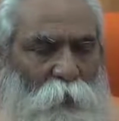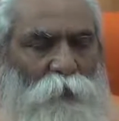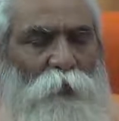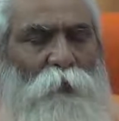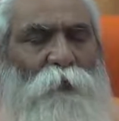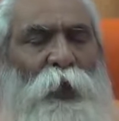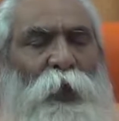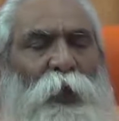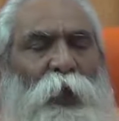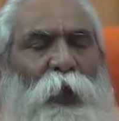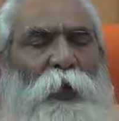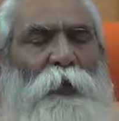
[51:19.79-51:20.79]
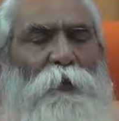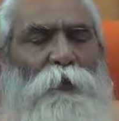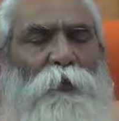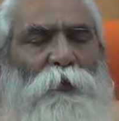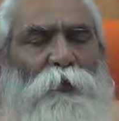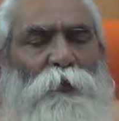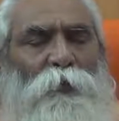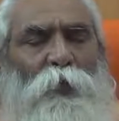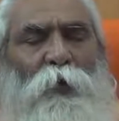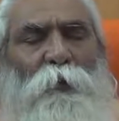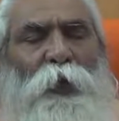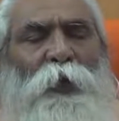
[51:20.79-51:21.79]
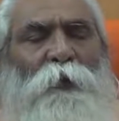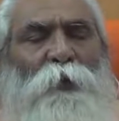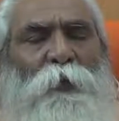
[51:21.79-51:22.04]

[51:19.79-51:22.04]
so why nobody